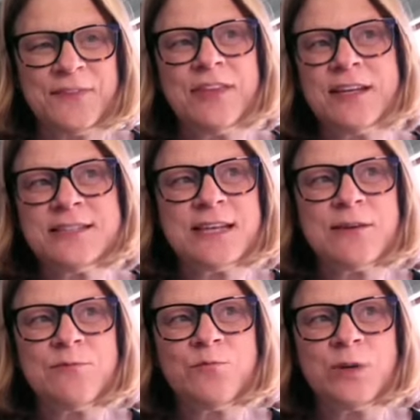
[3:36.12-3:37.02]
the things
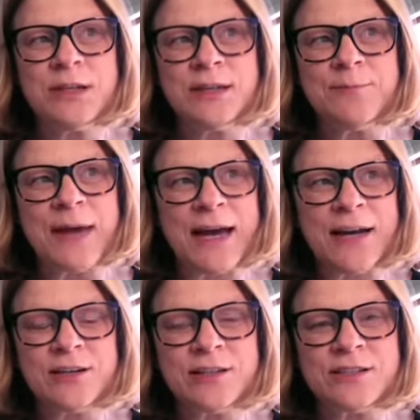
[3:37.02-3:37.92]
that really
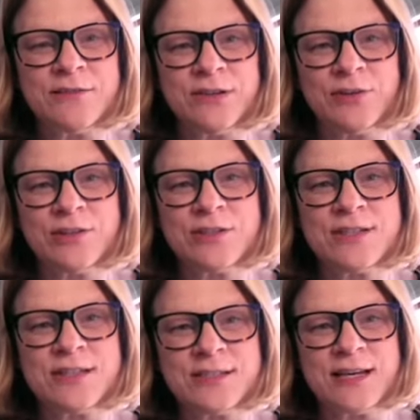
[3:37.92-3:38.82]
mattered to voters
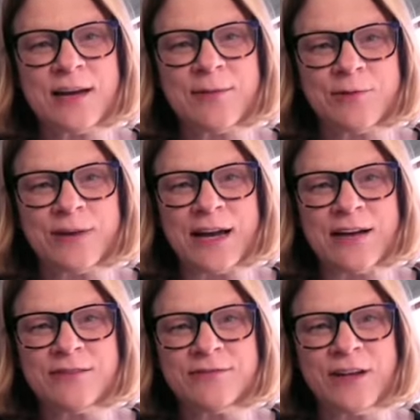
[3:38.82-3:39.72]
this time
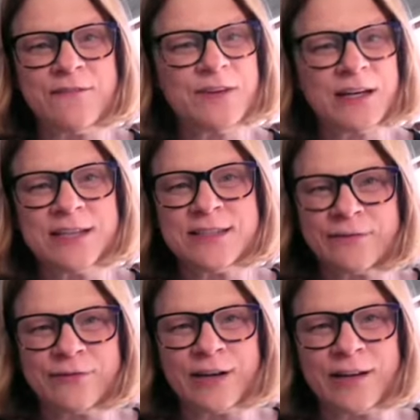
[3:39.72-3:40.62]
around felt very
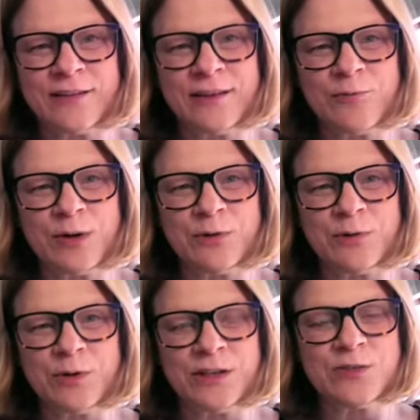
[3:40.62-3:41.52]
different than where we
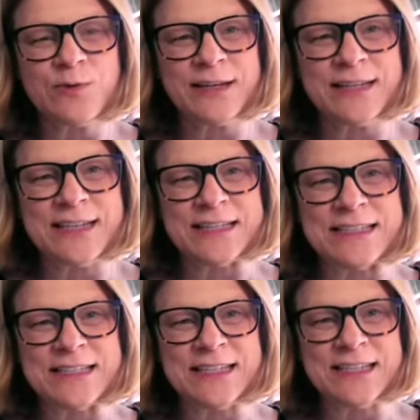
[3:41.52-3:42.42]
were in
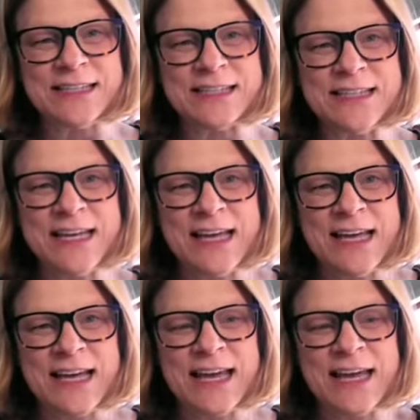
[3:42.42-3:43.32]
2019.
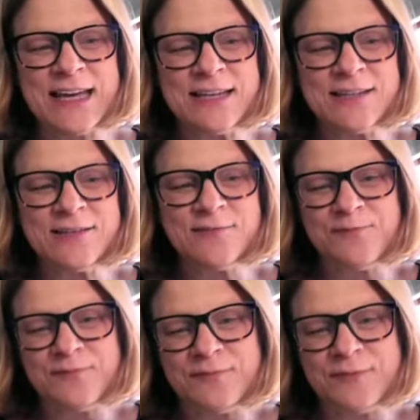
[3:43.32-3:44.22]
And
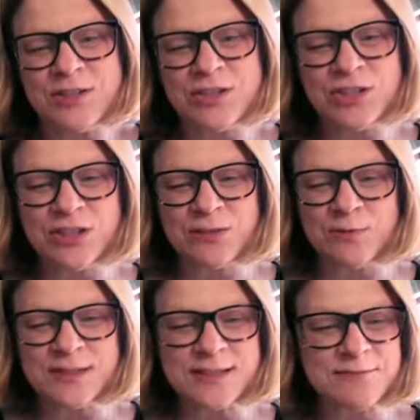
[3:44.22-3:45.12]
she
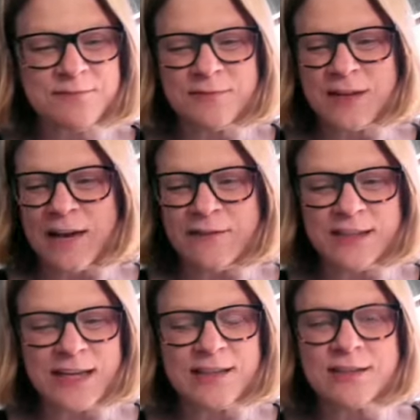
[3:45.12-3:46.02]
was
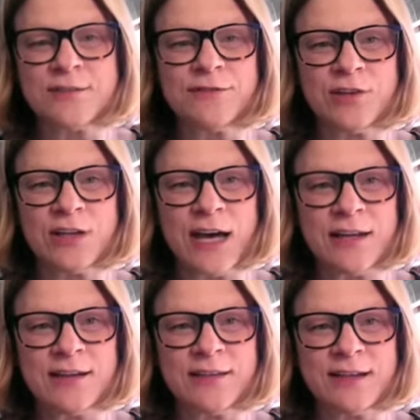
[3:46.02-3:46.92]
having to answer for a lot
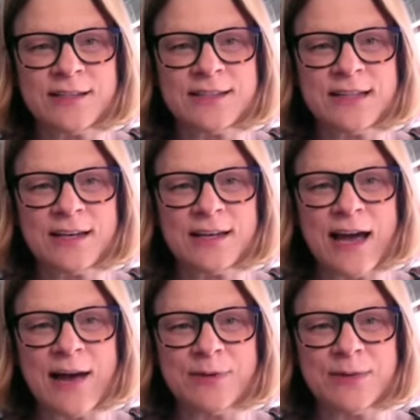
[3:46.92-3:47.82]
of the things that
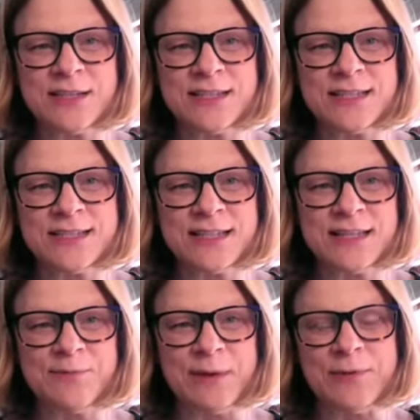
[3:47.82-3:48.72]
happened in the
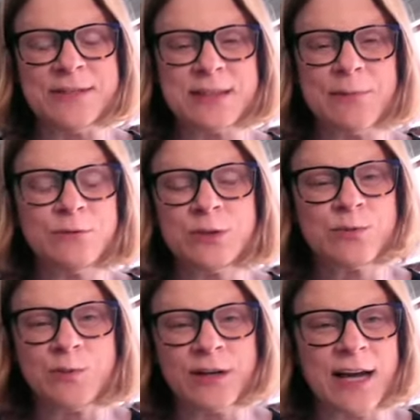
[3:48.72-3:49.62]
city, maybe some of
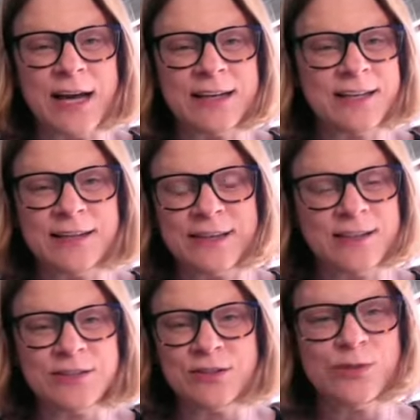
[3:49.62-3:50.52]
which were not
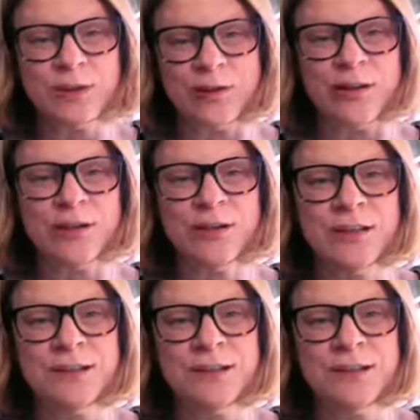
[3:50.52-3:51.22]
anything to do with her.